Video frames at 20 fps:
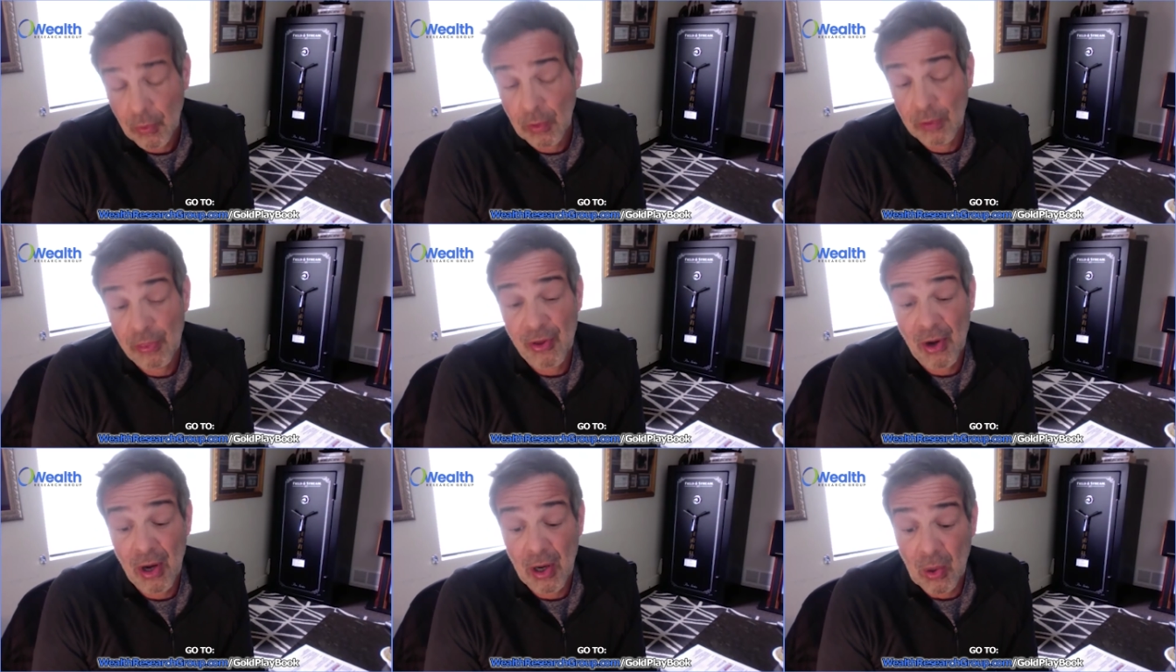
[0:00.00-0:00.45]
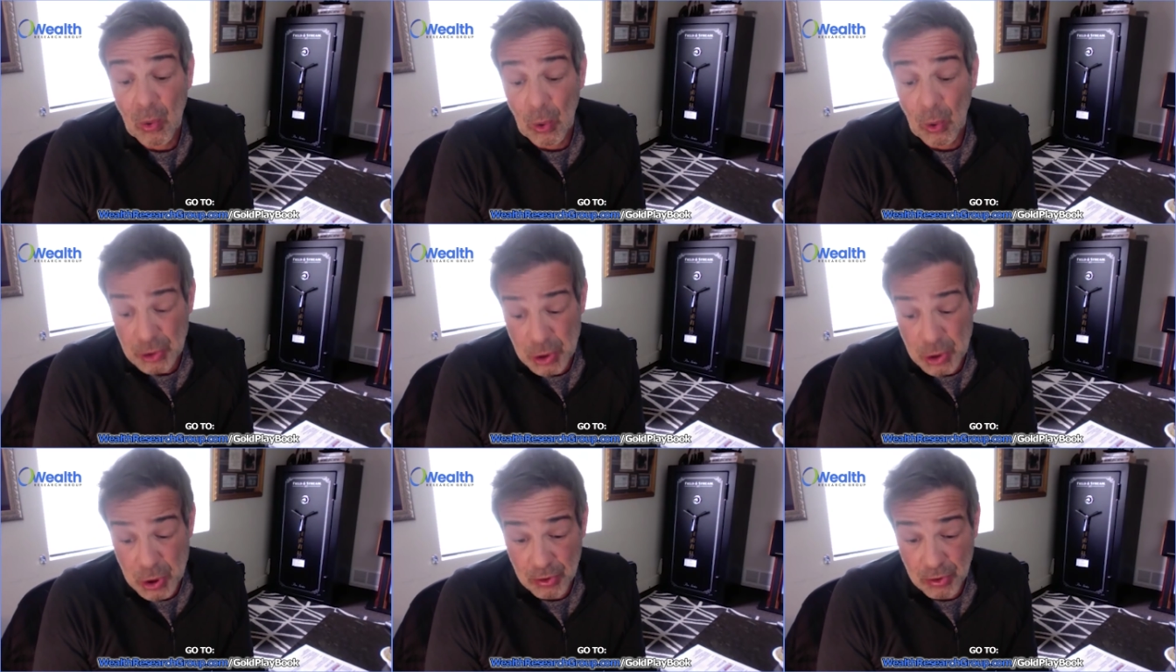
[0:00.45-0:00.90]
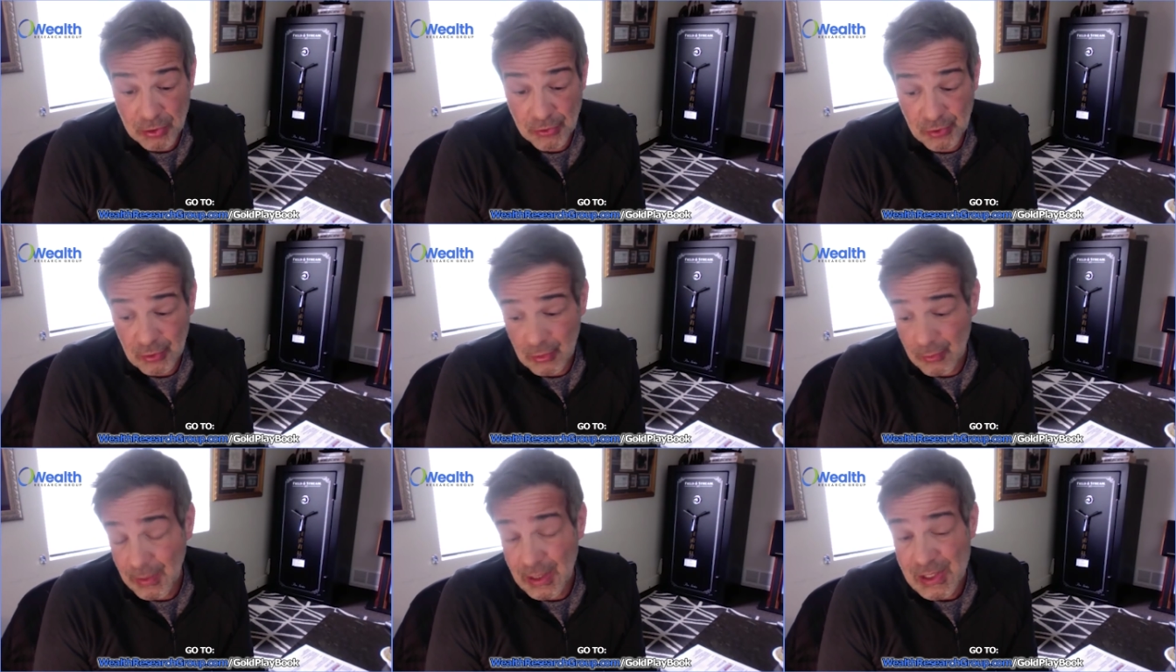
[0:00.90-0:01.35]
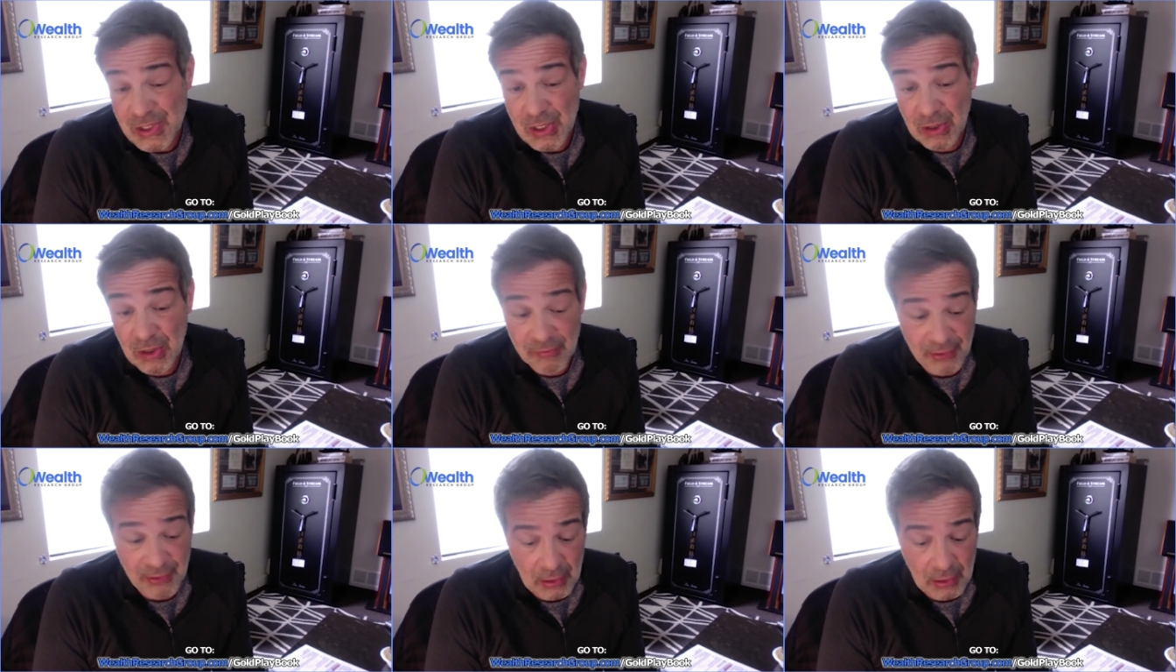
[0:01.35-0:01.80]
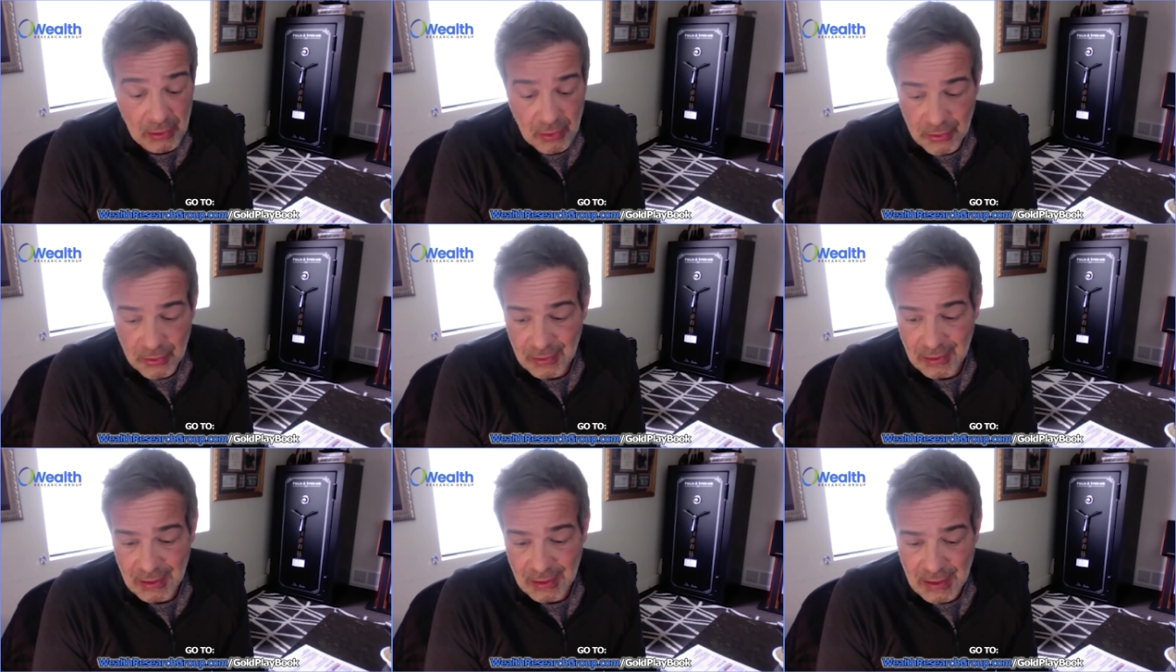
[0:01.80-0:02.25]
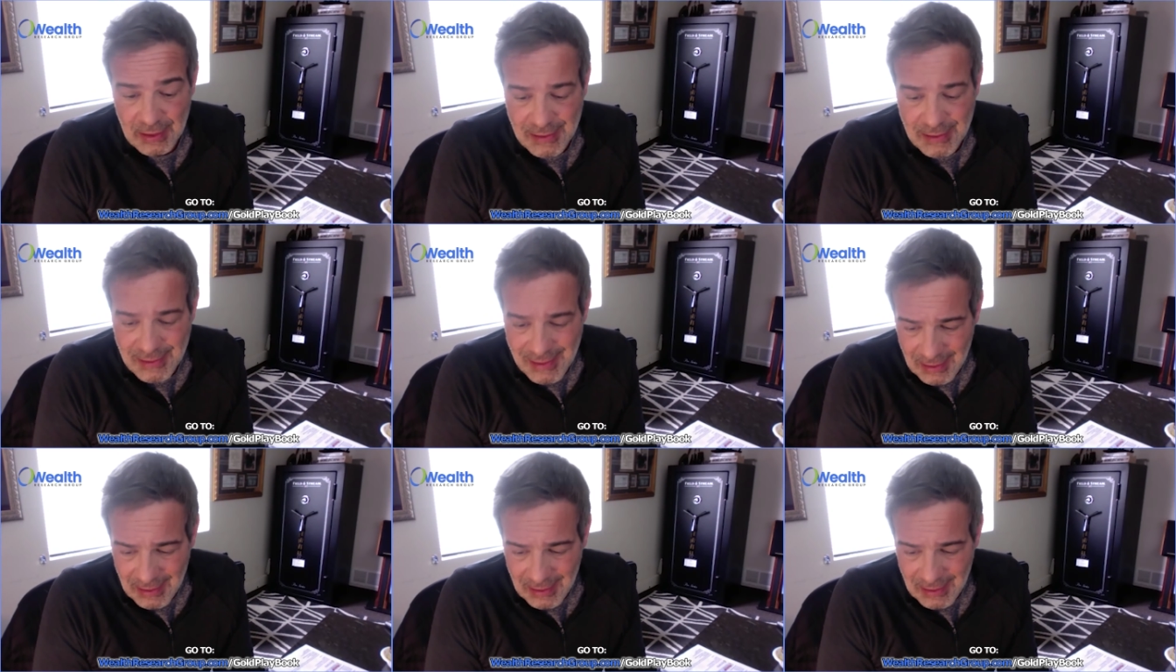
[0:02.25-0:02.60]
everyone thought gold should too, myself included, and